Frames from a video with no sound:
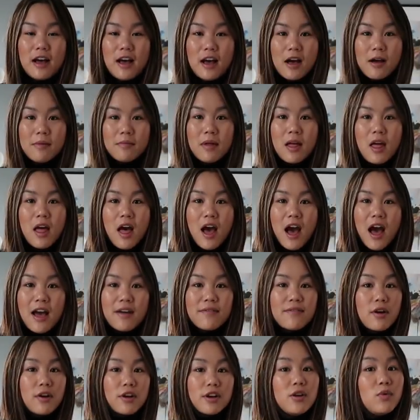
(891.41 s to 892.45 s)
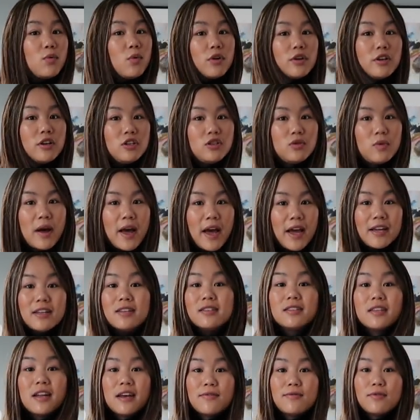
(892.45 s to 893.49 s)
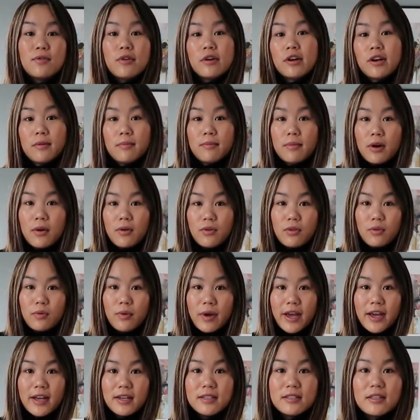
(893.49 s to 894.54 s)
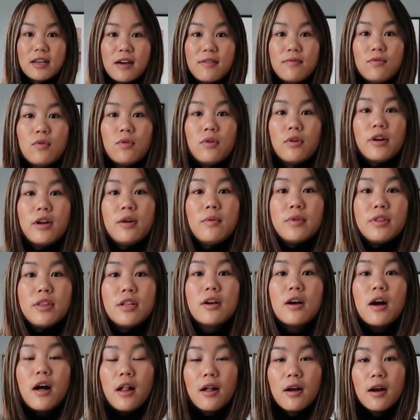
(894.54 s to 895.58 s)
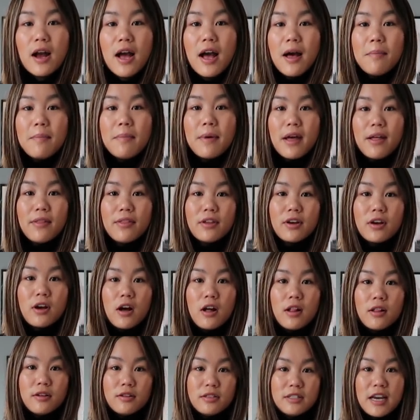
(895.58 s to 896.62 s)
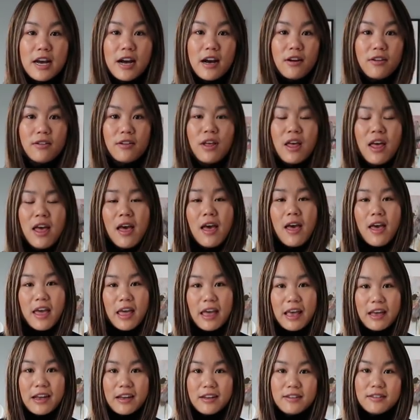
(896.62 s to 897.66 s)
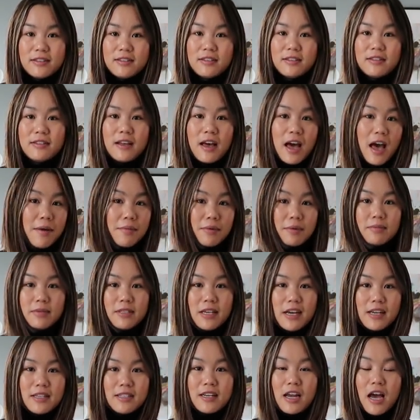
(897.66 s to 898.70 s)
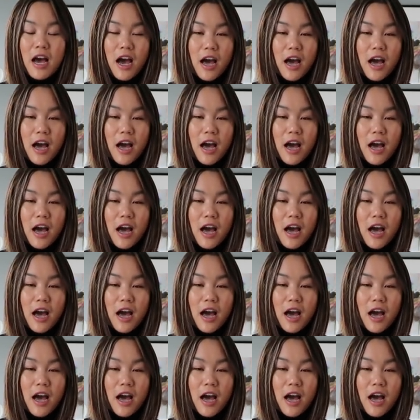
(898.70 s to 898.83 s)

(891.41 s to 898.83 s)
Um, I've already worn it twice and I've worn it both ways. I've worn it with the collar up and the collar down, and I'm obsessed.